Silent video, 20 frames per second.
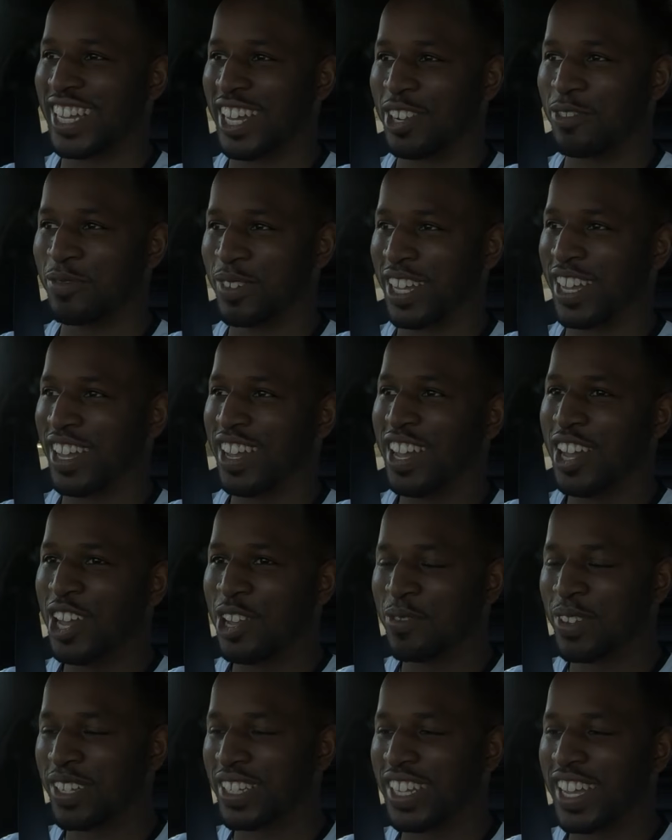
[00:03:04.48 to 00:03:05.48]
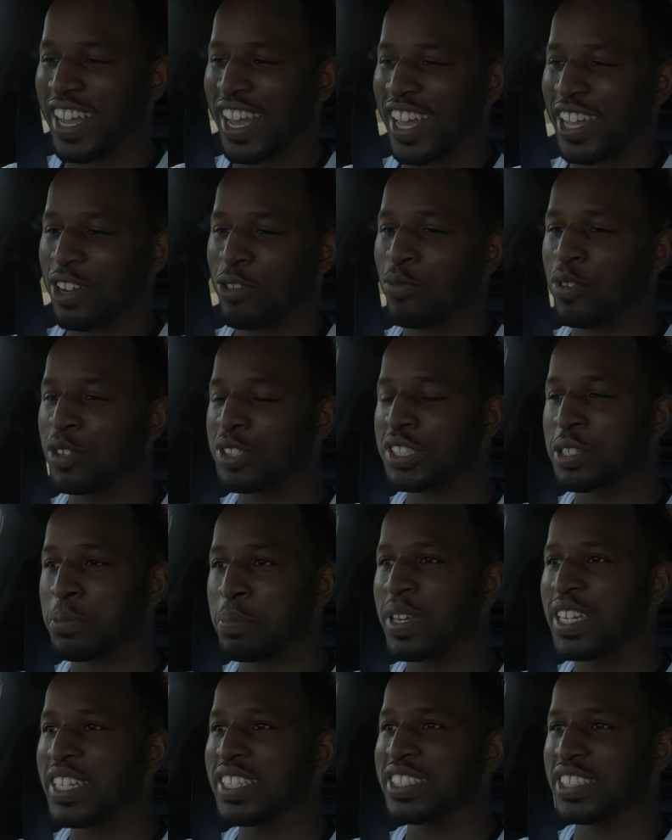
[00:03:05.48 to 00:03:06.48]
down a bit. But yeah, almost
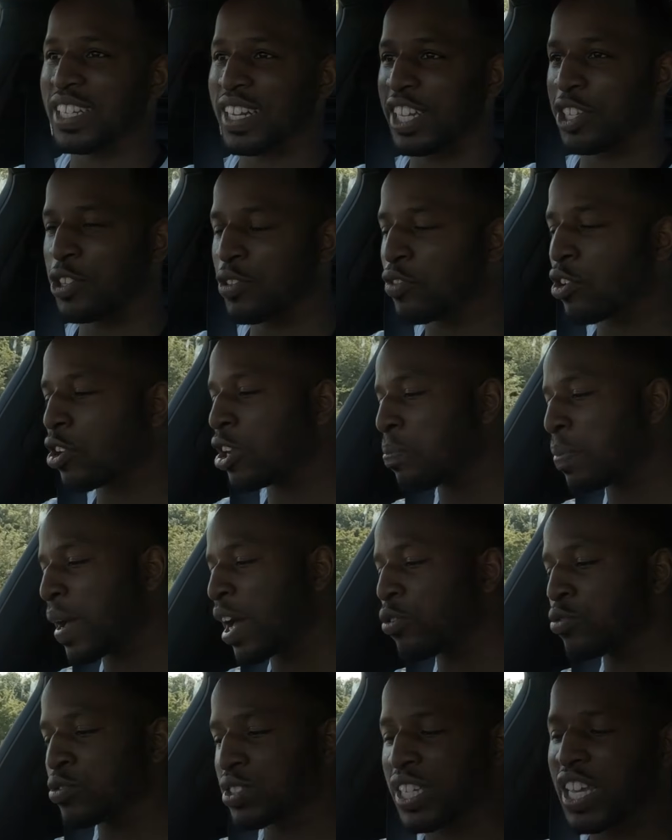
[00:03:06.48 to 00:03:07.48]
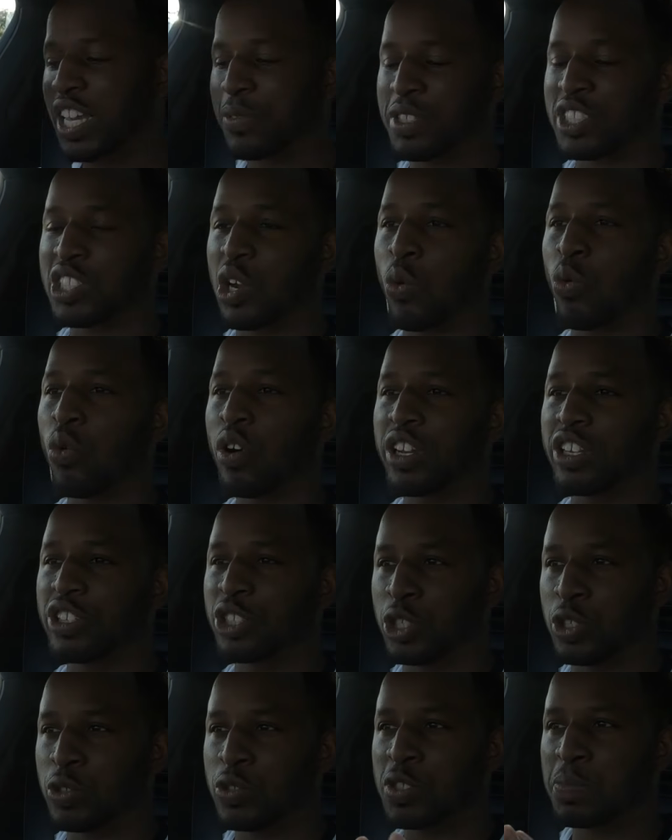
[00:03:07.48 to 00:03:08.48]
immediately, you've got the paddles here, which I want to
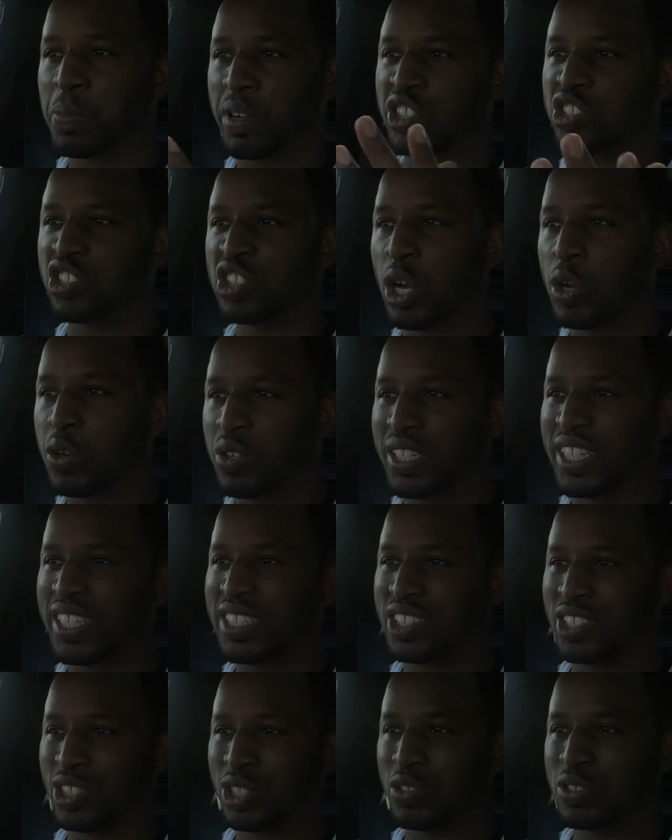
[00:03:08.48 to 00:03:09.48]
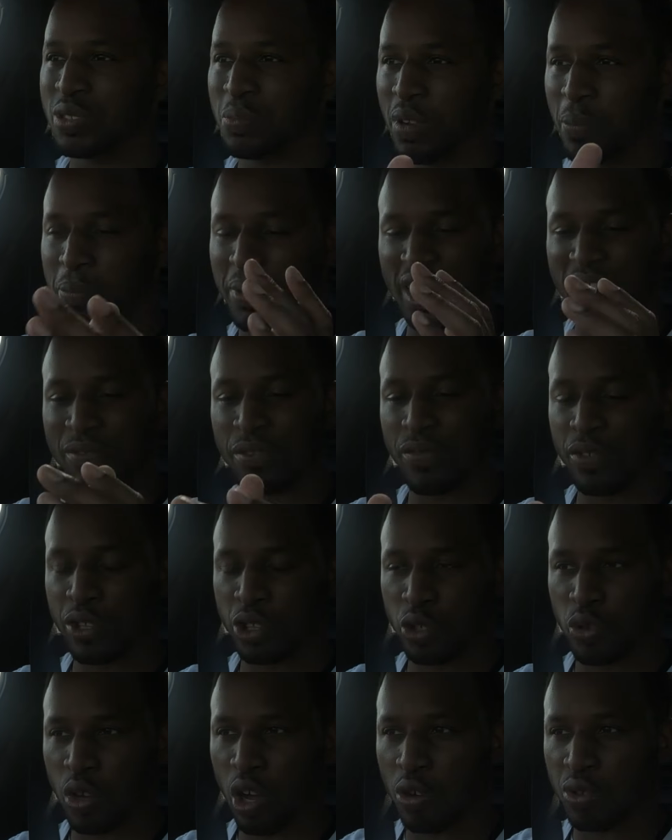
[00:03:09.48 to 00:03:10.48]
use, but you don't need to use them. I believe if
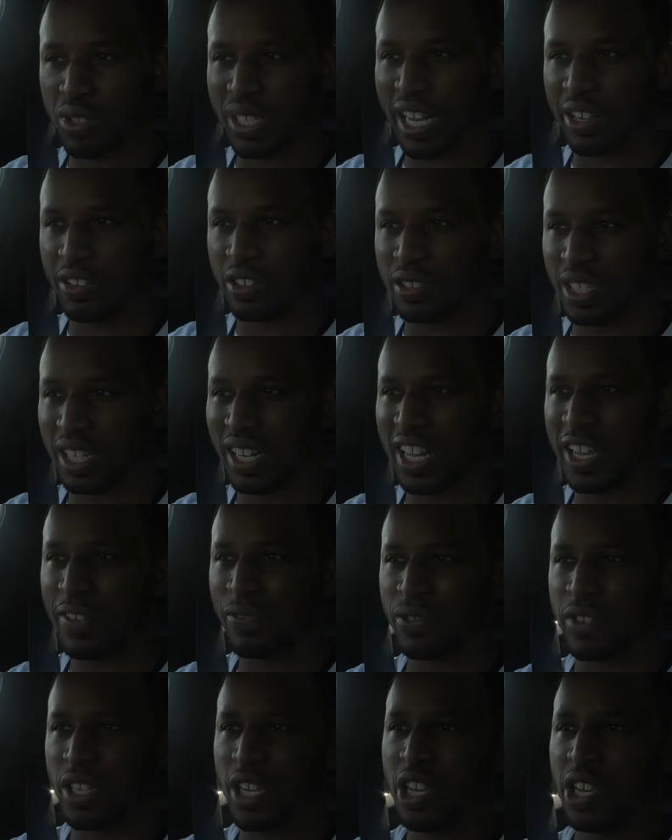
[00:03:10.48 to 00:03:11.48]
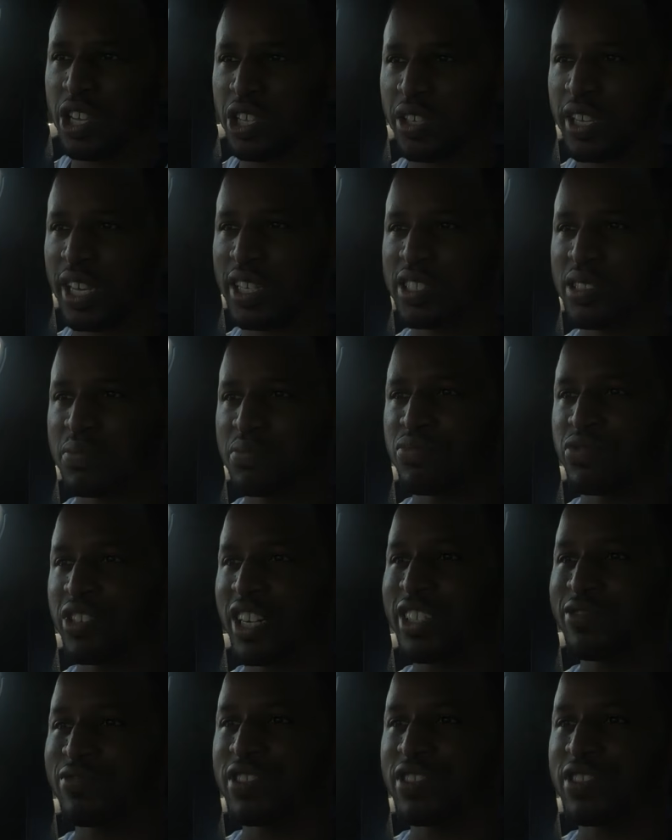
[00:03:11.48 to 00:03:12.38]
you do hold down on the left, you get some brake